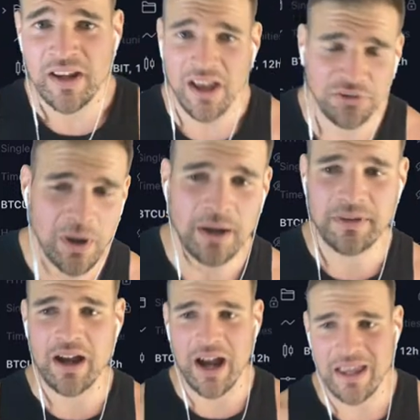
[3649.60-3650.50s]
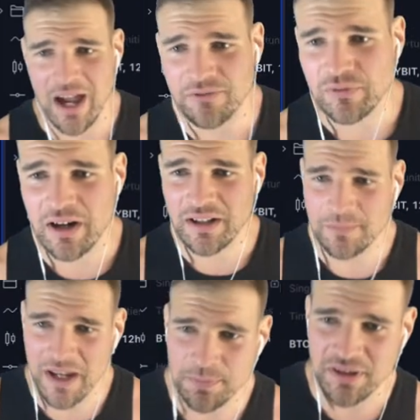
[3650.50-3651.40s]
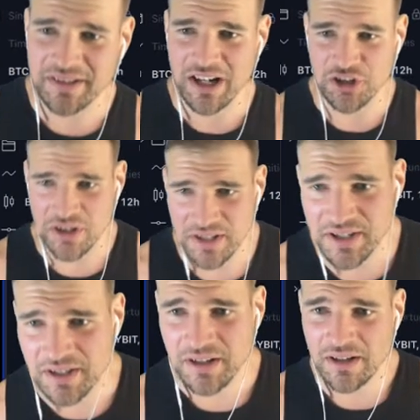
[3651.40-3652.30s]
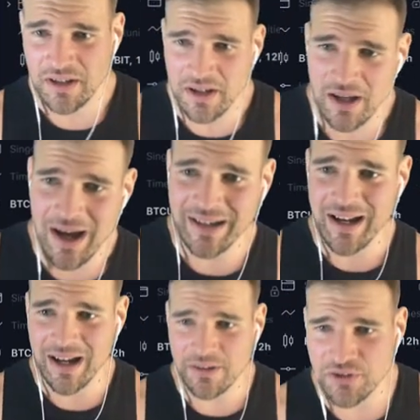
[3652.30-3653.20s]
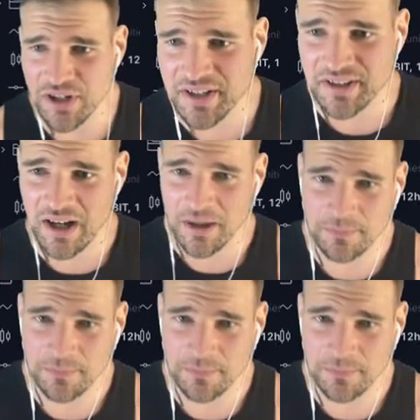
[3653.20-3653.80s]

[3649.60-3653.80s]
That's why I'm not, I rarely make predictions. I kind of just,